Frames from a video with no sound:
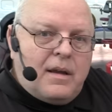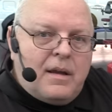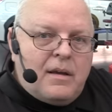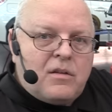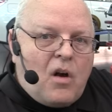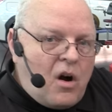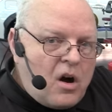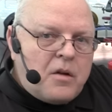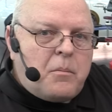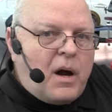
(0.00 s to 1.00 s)
is
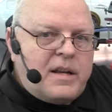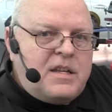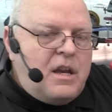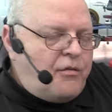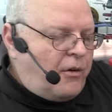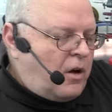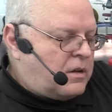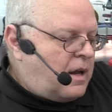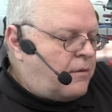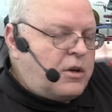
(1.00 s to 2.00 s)
on by
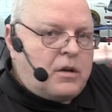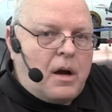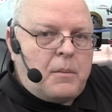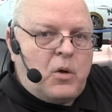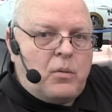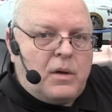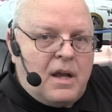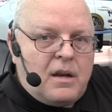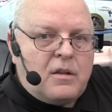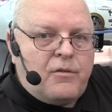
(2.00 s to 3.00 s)
default every time you
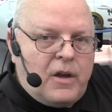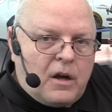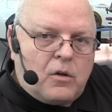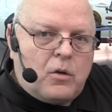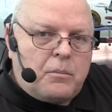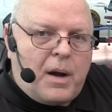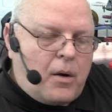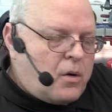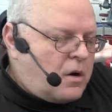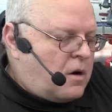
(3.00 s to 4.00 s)
get in the vehicle and
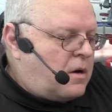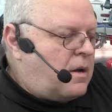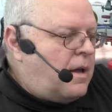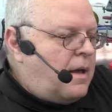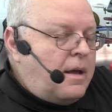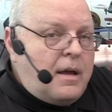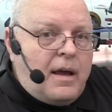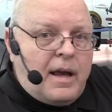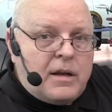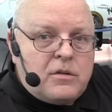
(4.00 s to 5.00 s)
power it on
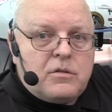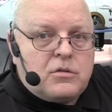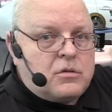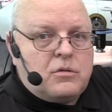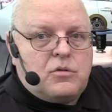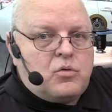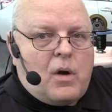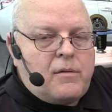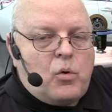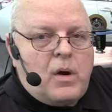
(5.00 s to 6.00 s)
and
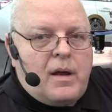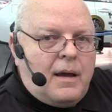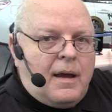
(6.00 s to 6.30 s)
drive away.